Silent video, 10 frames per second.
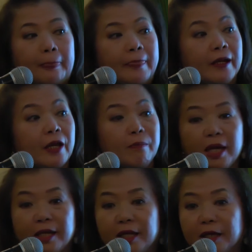Then I
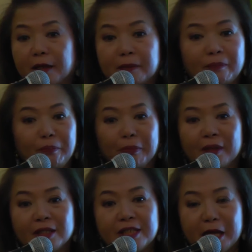made him
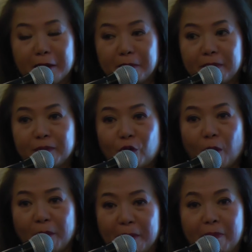CN
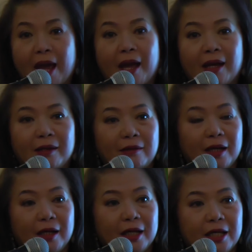Comp and Ben.
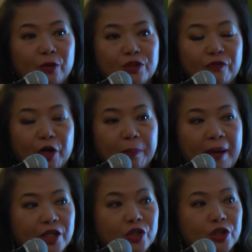He was very
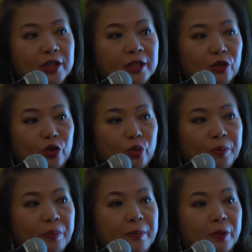passionate, good
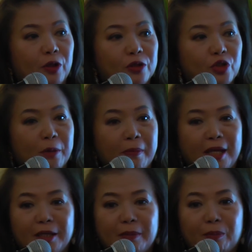with people, so I
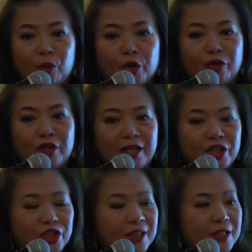made him employee
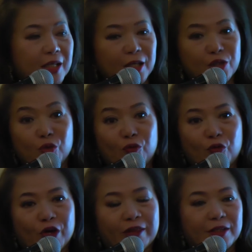relations, and so
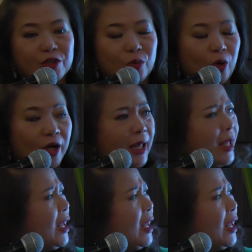forth and so on.